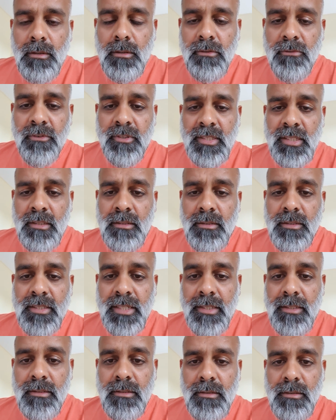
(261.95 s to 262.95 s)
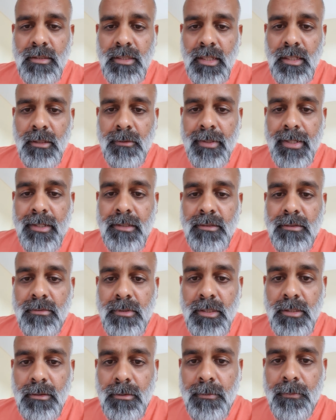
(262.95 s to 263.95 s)
physical senses tell you that it's
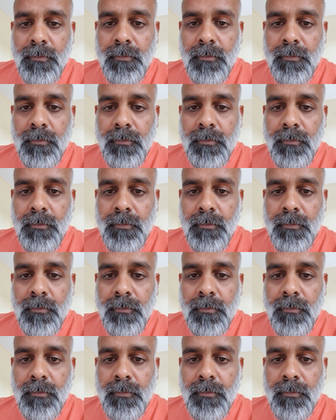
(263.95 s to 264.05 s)
real.